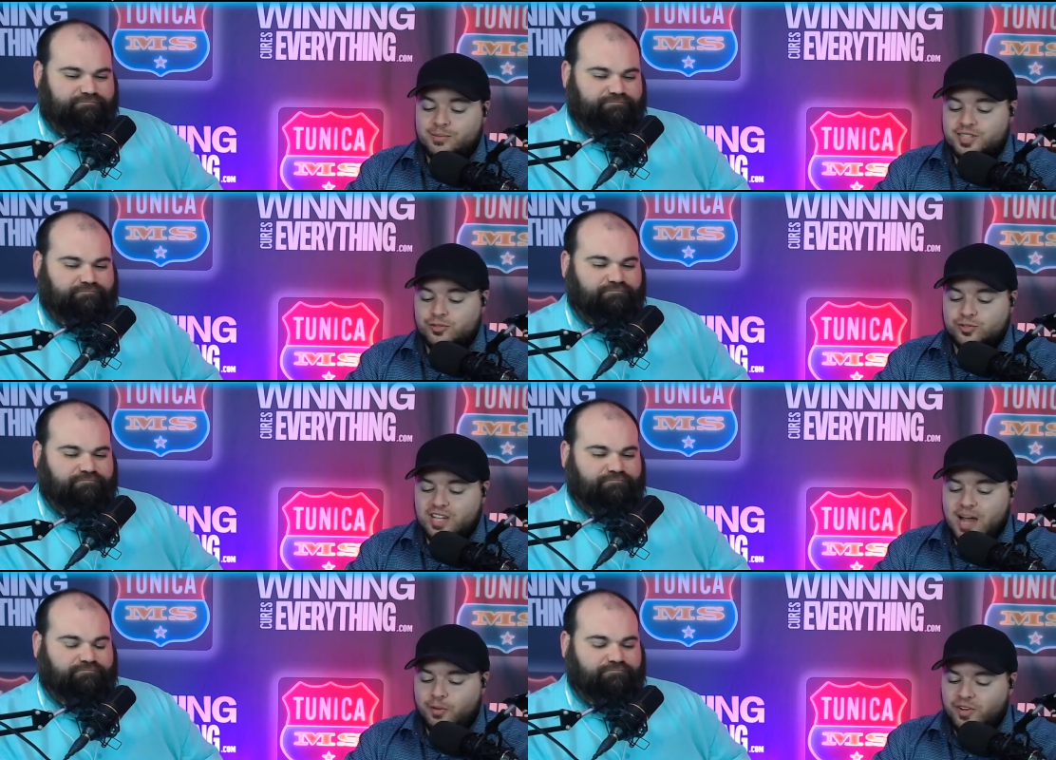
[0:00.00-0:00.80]
Speaker 1: Central
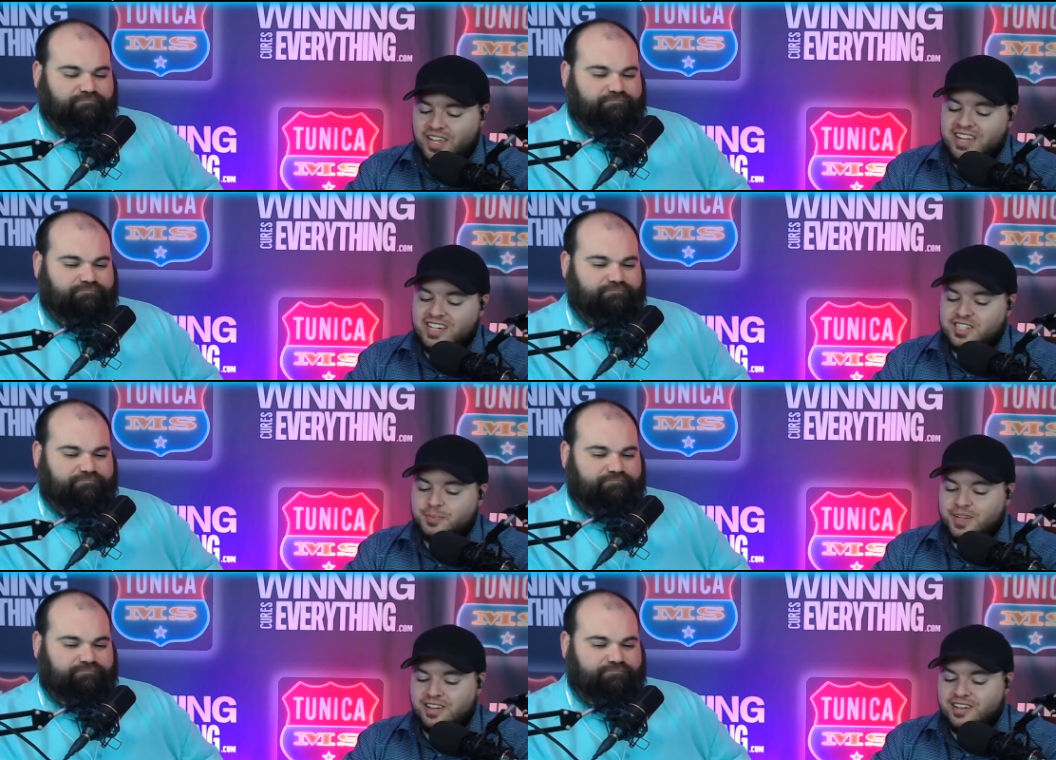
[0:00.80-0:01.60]
Time on
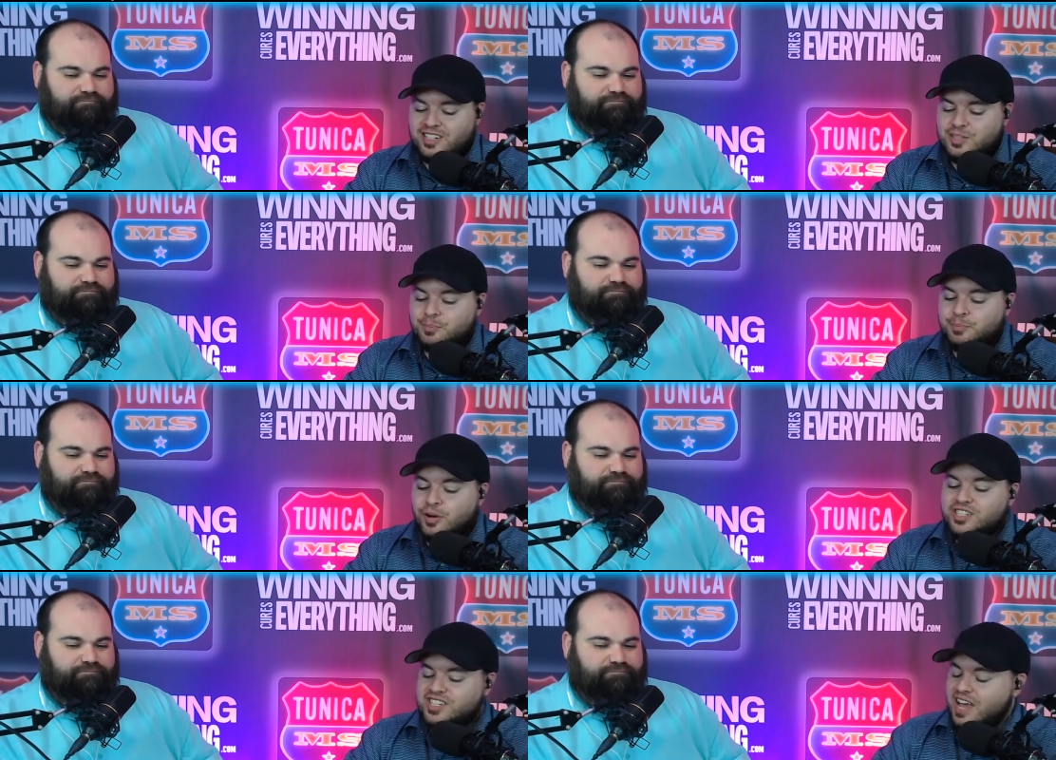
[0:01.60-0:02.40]
ESPN. It's
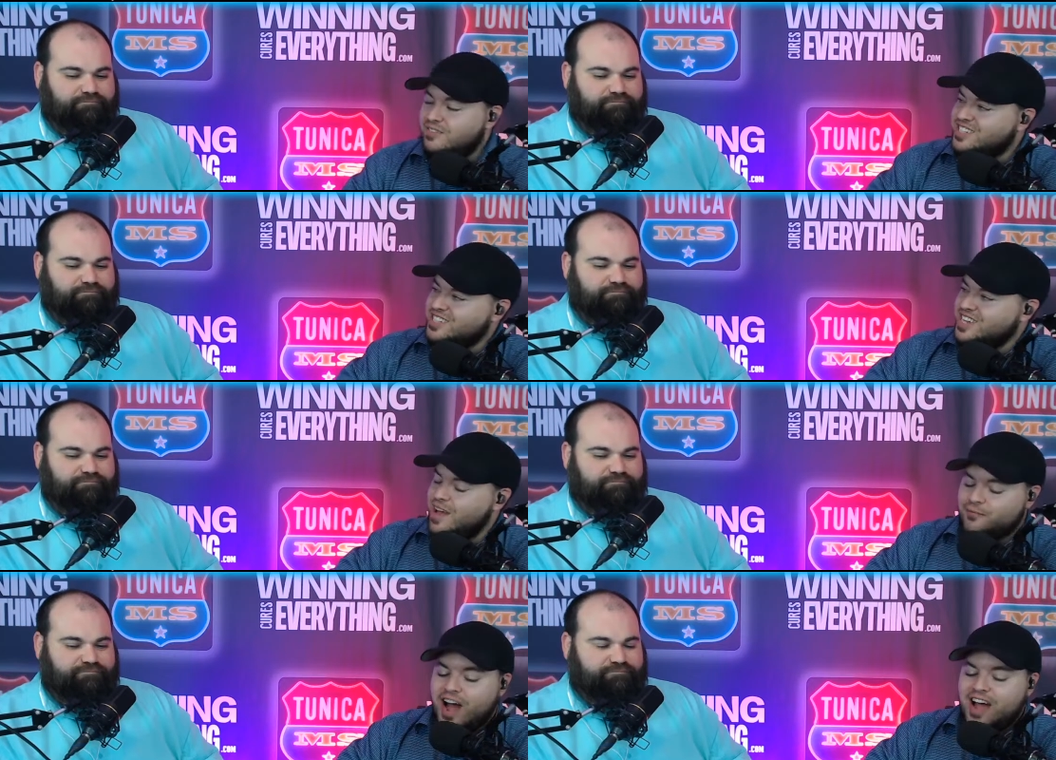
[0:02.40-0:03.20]
Butch Davis's
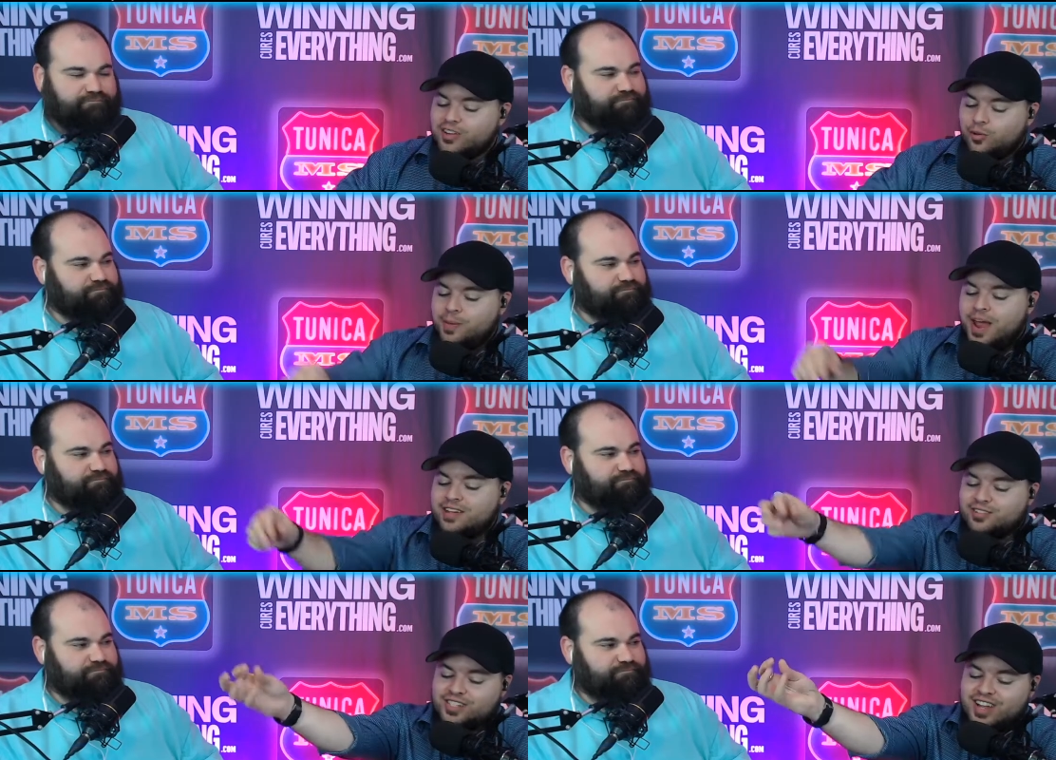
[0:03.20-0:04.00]
FIU
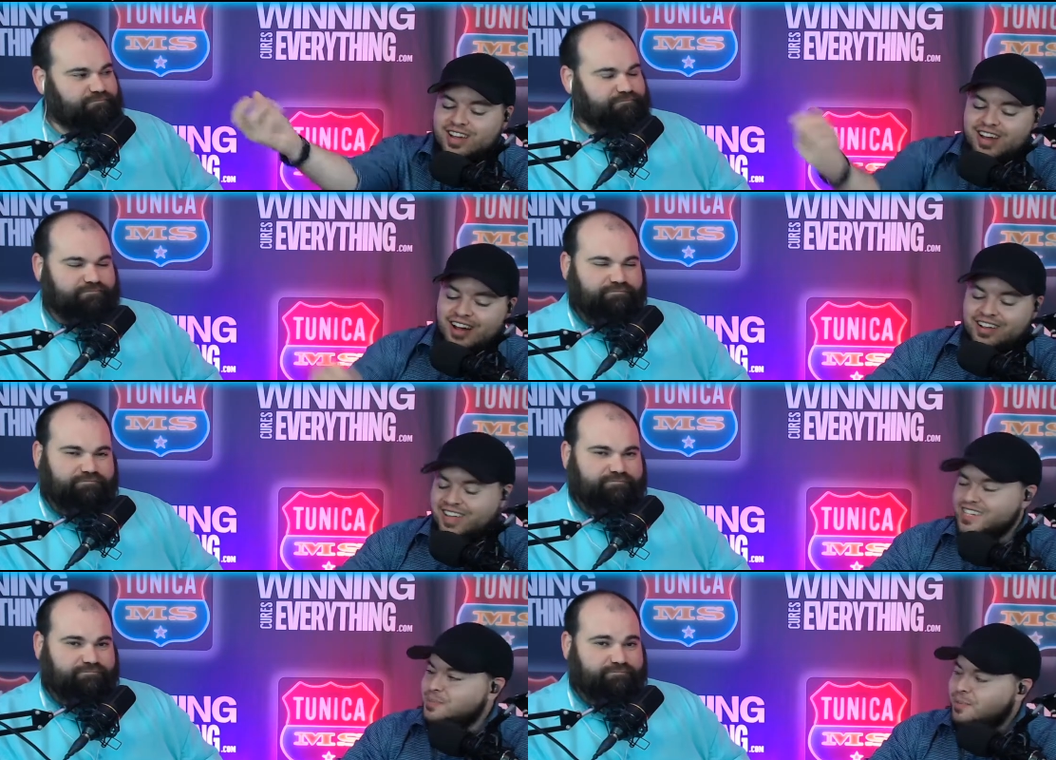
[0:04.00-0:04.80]
Panthers
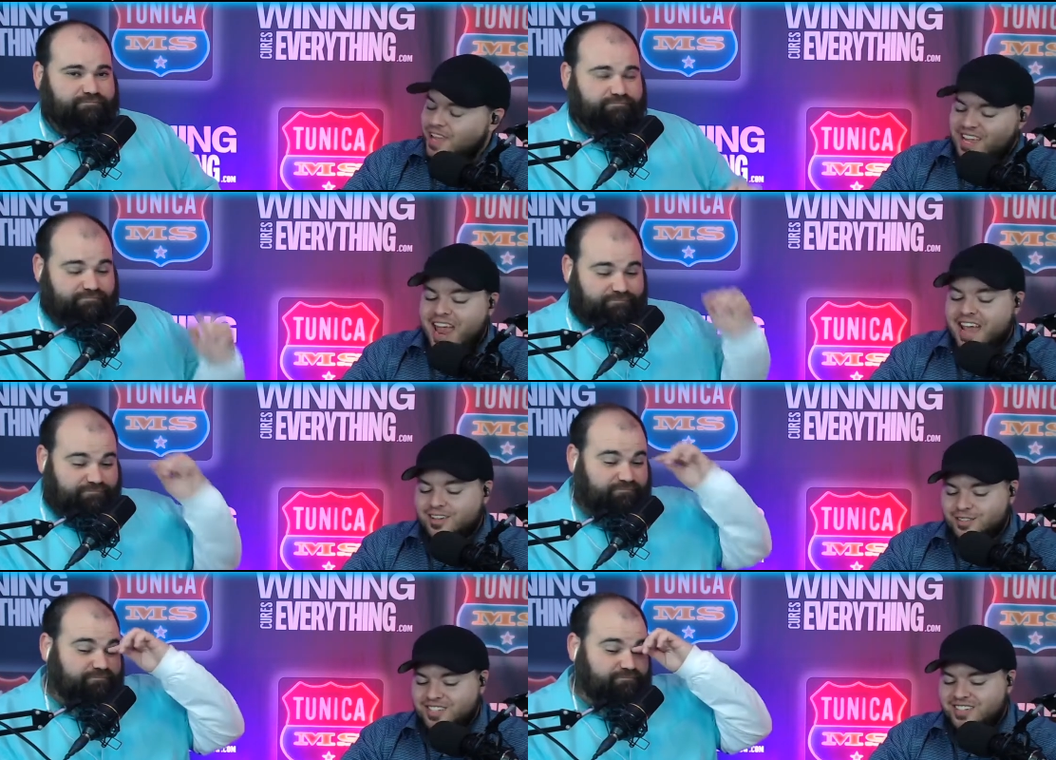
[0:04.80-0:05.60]
against Blake
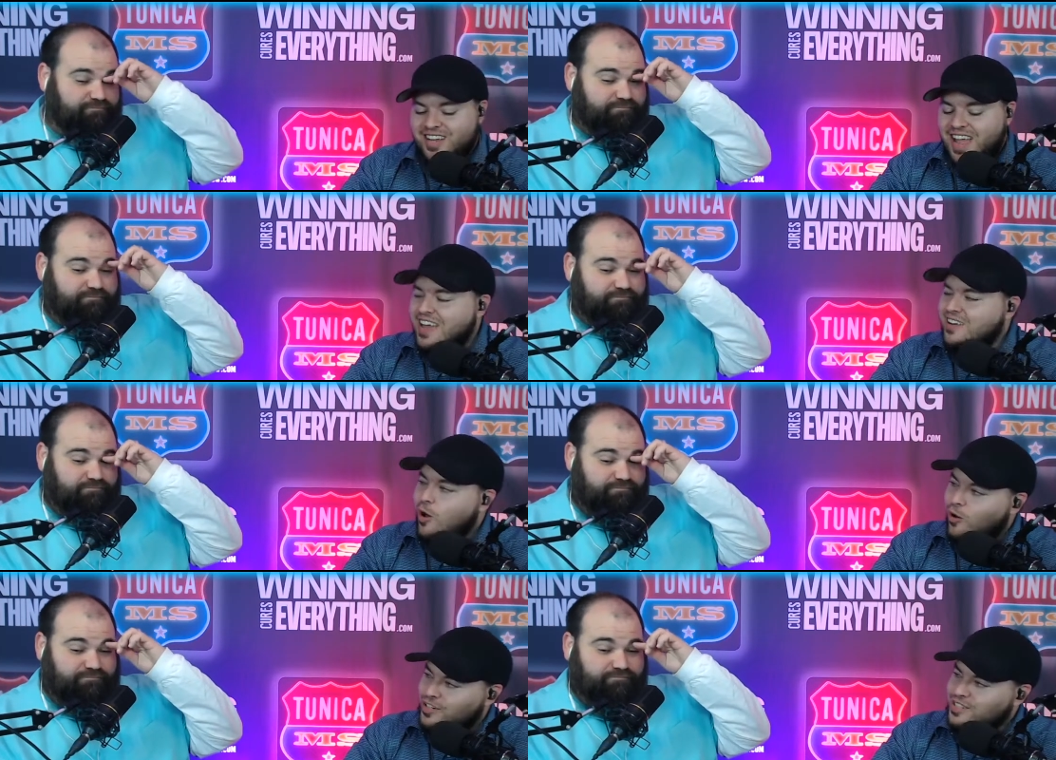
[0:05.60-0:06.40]
Anderson and
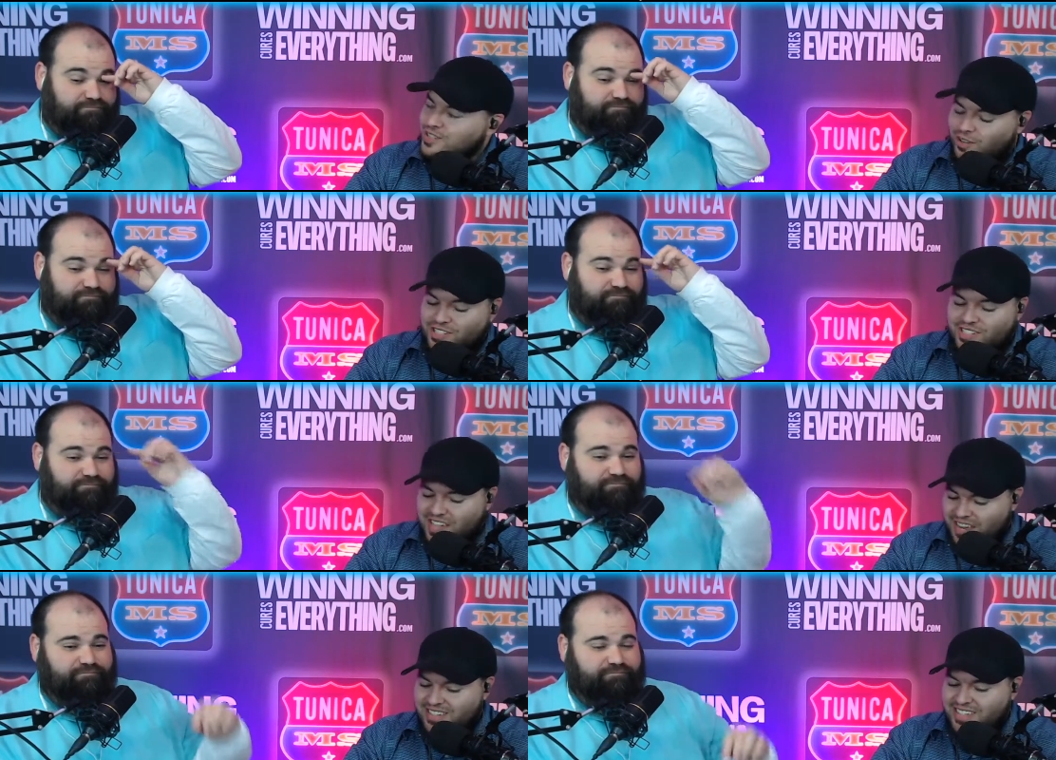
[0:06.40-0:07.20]
Arkansas
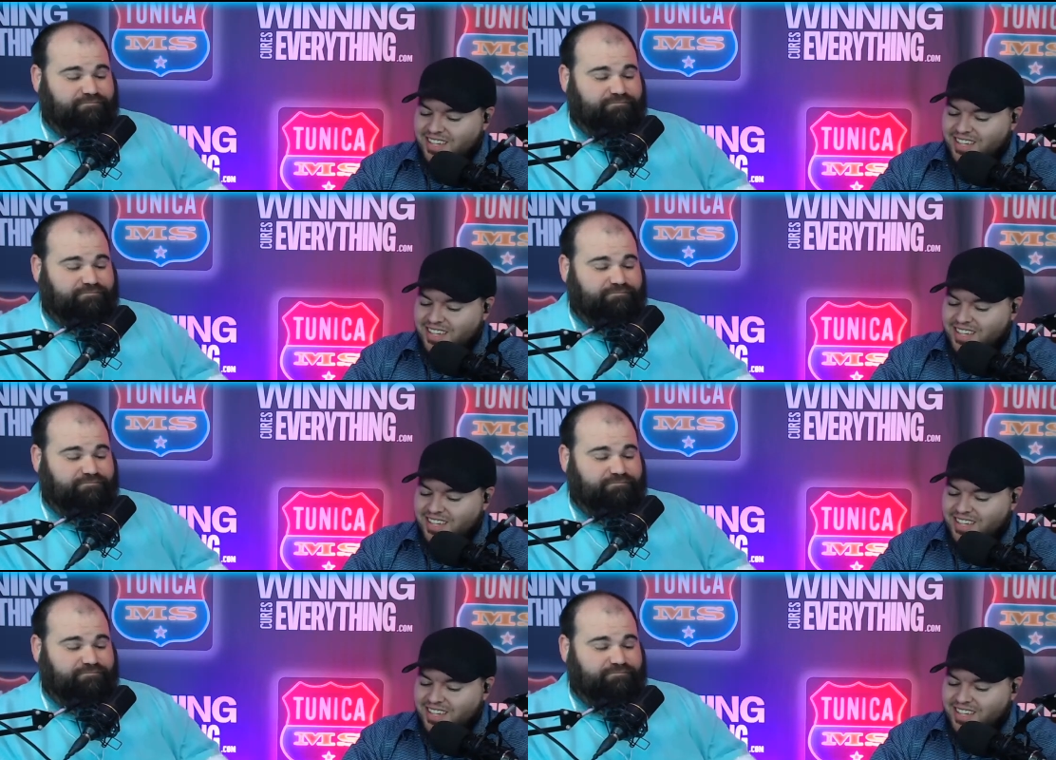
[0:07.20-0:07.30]
State.